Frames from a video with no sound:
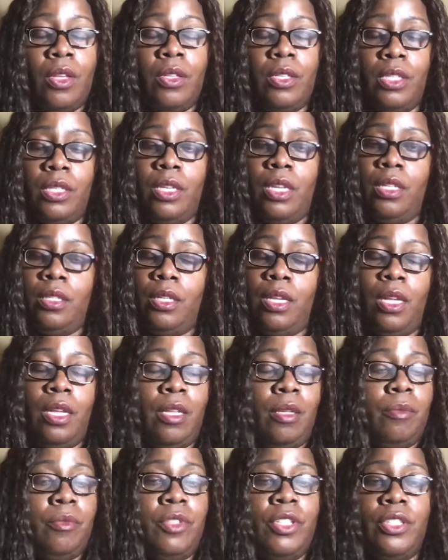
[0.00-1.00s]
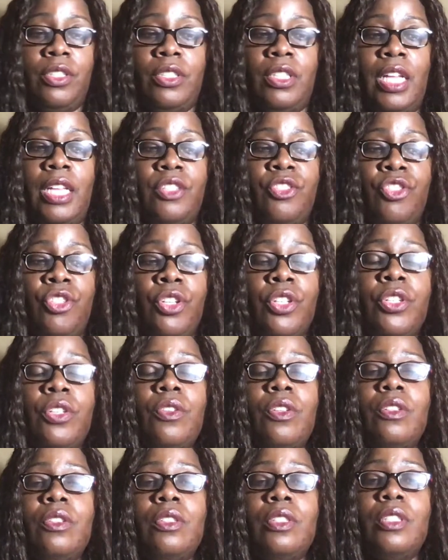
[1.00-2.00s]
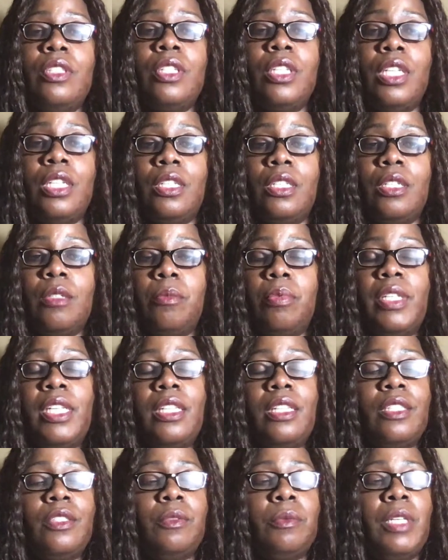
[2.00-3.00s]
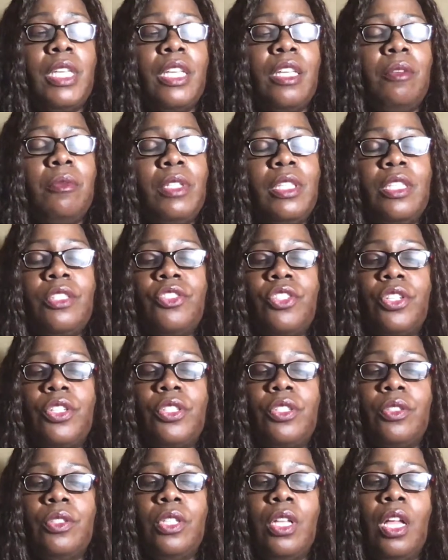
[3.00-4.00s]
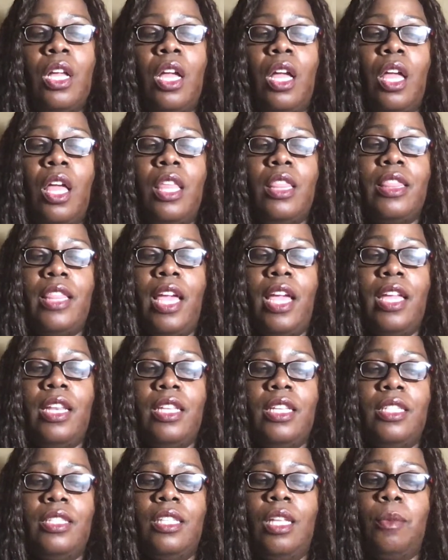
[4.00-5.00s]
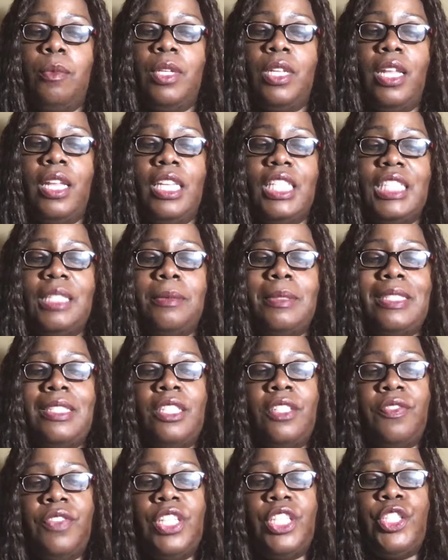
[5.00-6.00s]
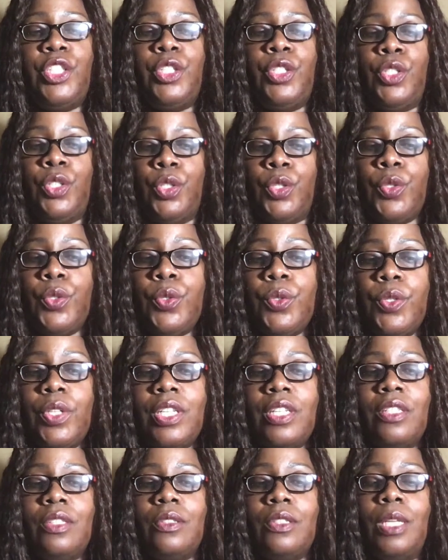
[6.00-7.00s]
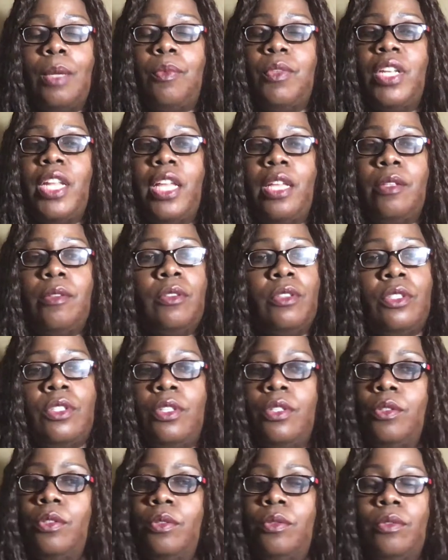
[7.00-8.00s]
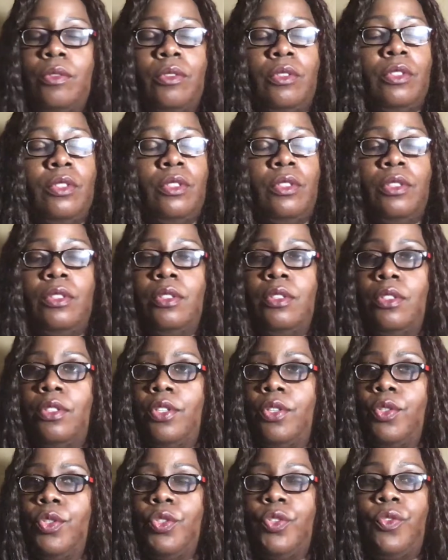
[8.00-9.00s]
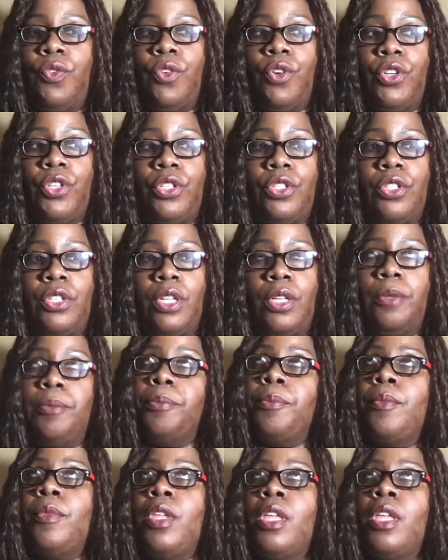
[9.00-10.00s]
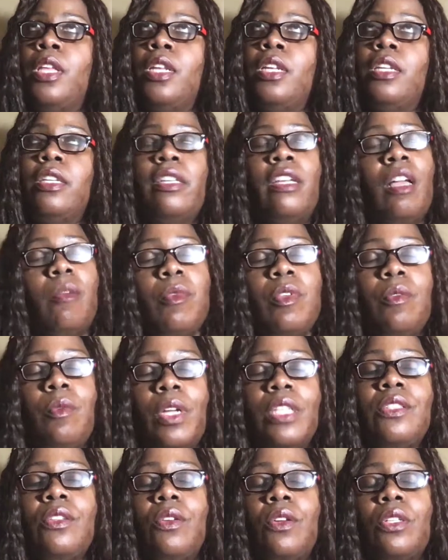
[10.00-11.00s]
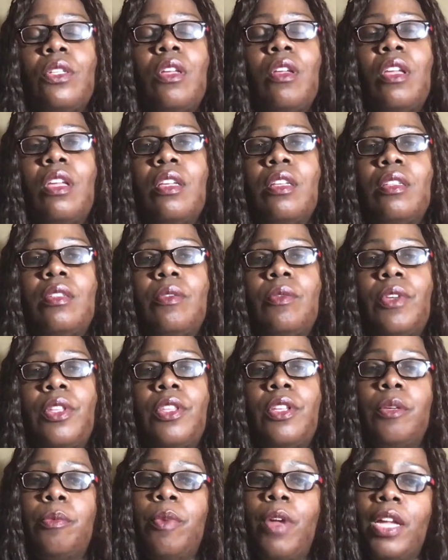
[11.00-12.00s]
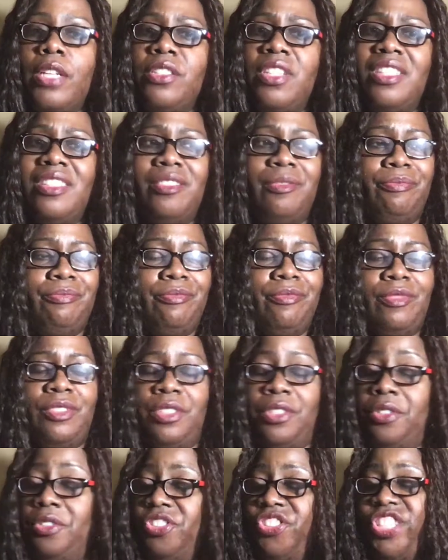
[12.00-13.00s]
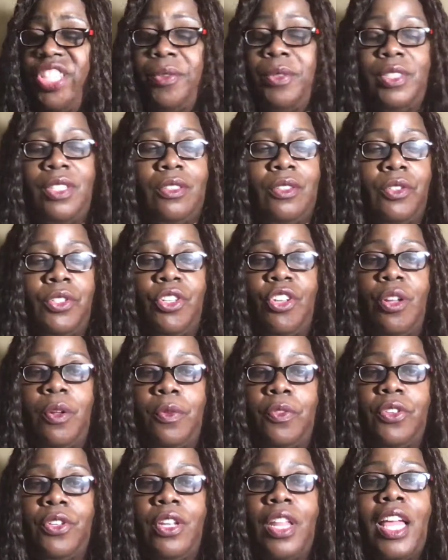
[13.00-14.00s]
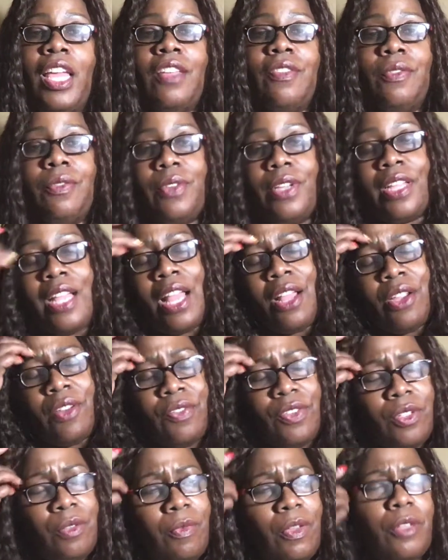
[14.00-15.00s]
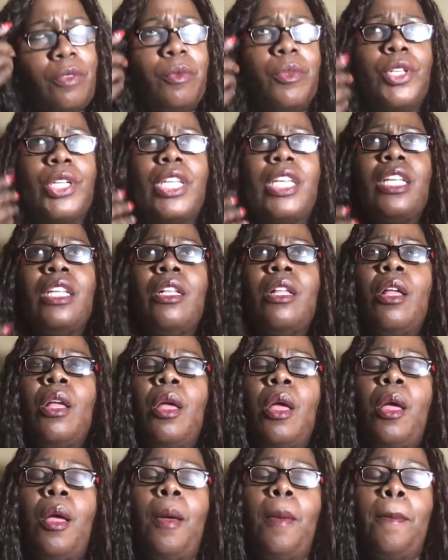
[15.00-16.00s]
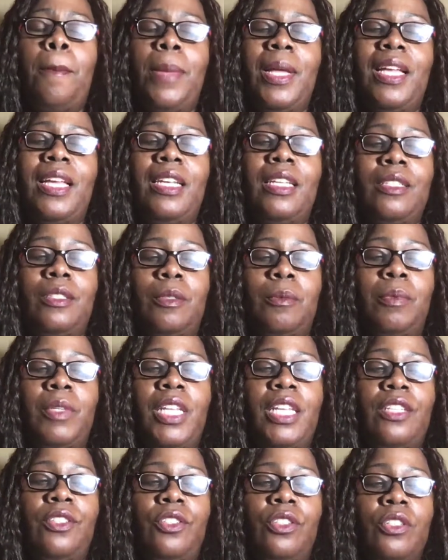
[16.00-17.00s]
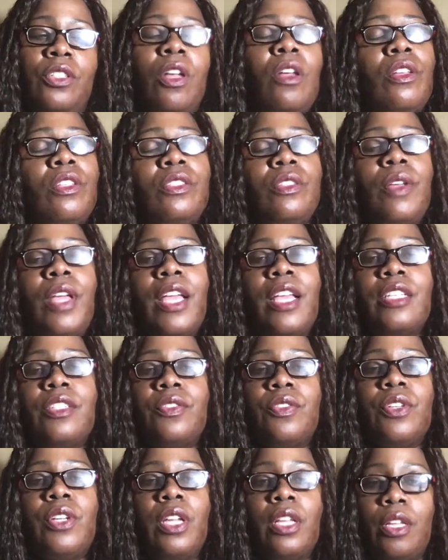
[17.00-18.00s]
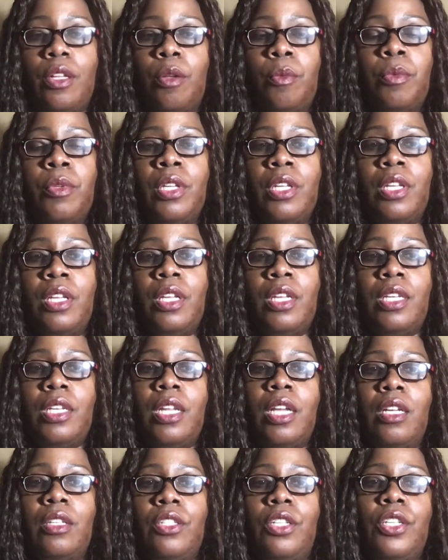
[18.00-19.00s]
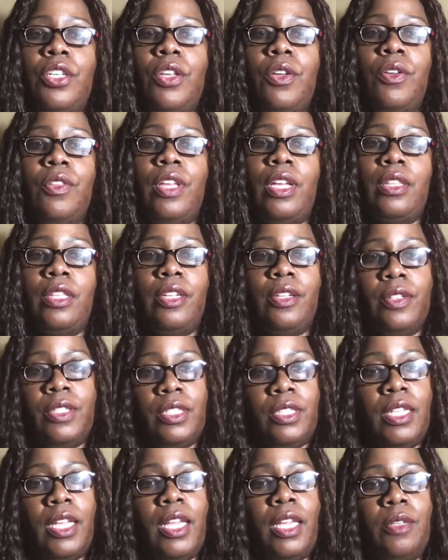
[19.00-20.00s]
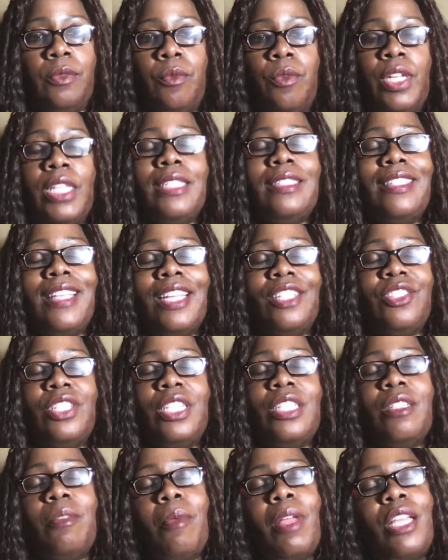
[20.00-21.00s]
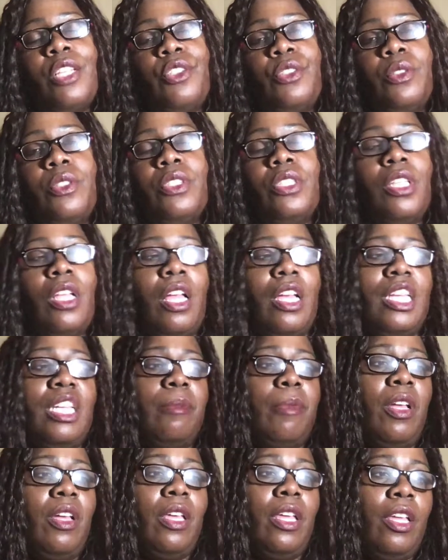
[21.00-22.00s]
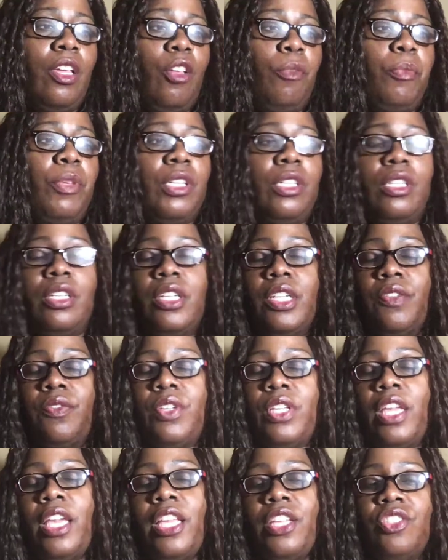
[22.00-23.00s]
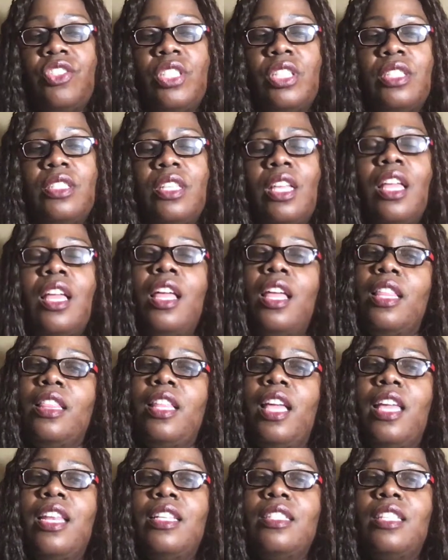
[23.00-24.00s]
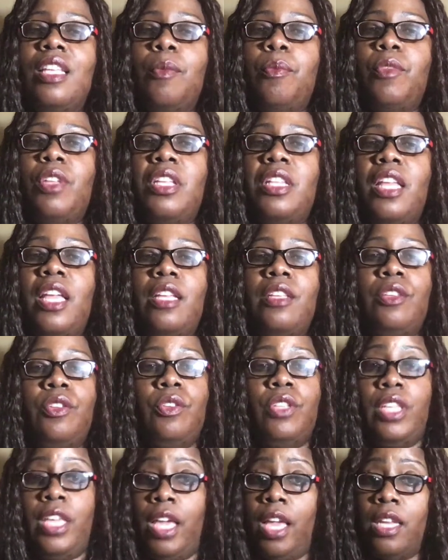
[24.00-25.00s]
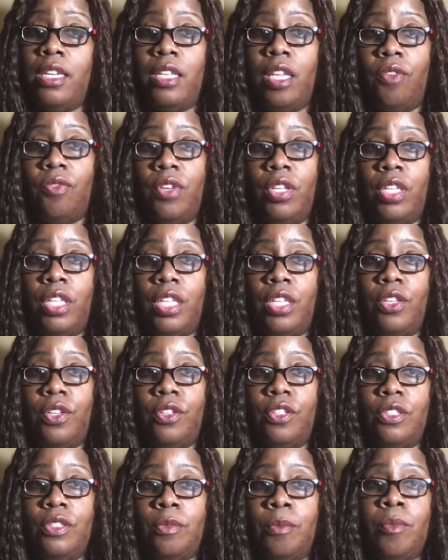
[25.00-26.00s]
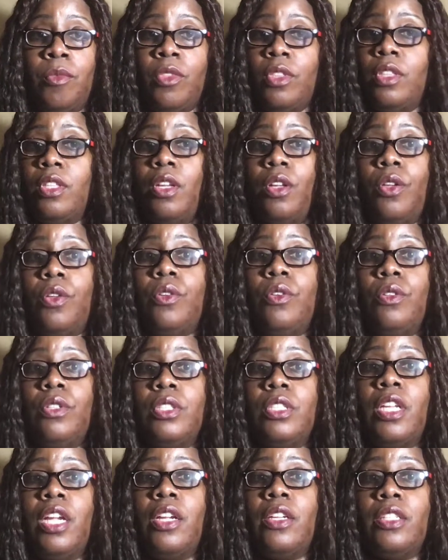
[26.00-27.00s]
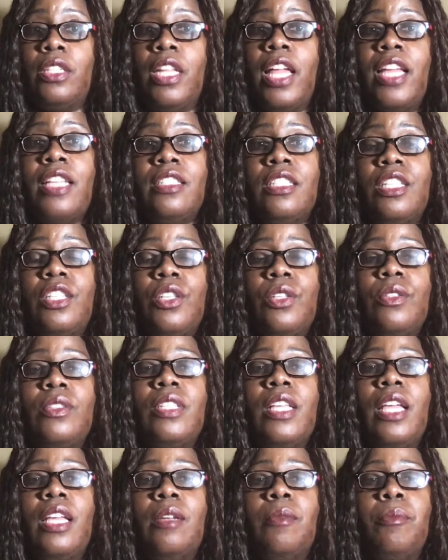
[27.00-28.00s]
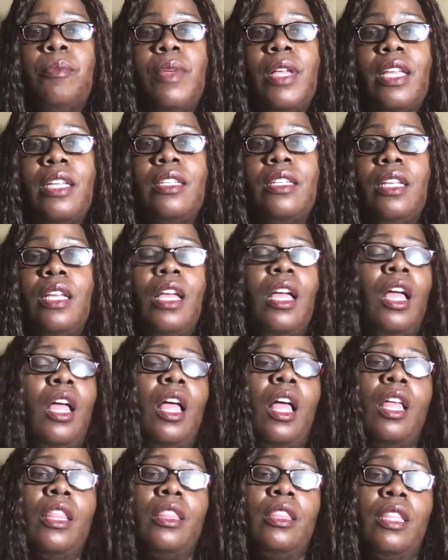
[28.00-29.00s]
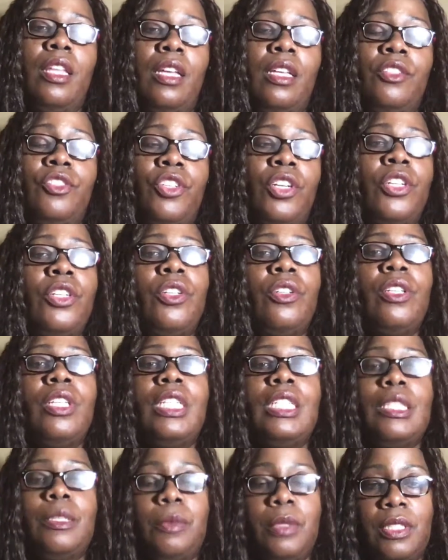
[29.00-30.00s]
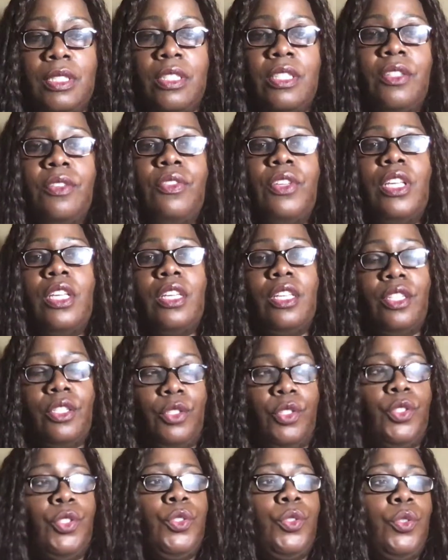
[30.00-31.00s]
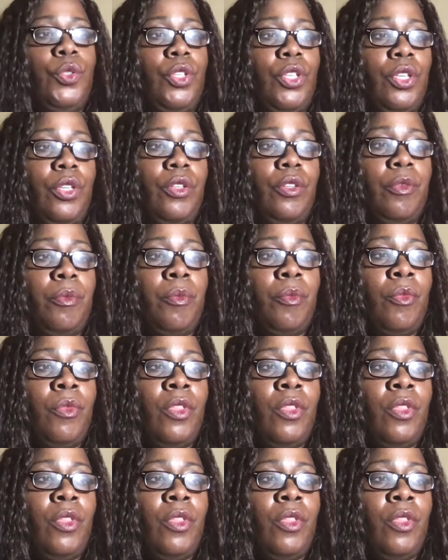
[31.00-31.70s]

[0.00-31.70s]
There's that journal you need to complete this week, and with the journal, that is something that is specific to you. It is something that you use for, to tell me what's going on with your project. You can share what's going on with your life, however you want to work it, but it's a place you can also ask for help. Now, you know that there is that one section in the modules talking about help and clarifications. That is something that you can definitely use. The whole entire class can use that, but the journal is specific to you.